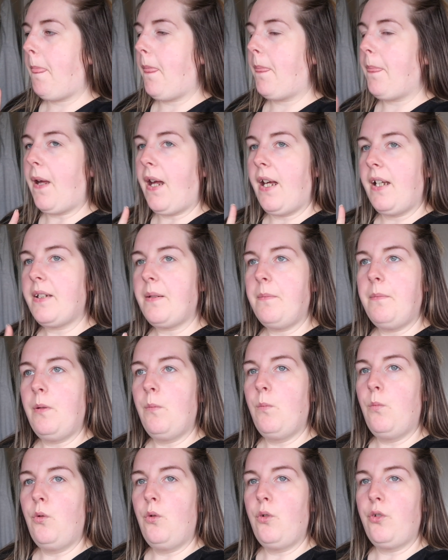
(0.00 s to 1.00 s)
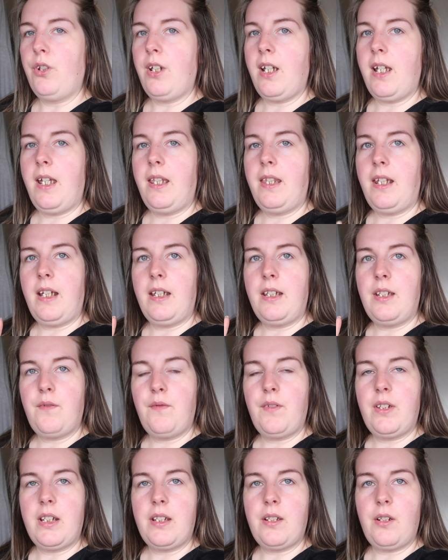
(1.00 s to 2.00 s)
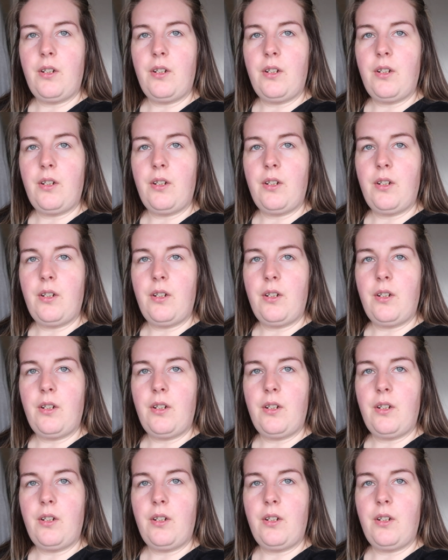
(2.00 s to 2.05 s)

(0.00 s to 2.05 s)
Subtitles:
that hasn't been worn yet, and that is for this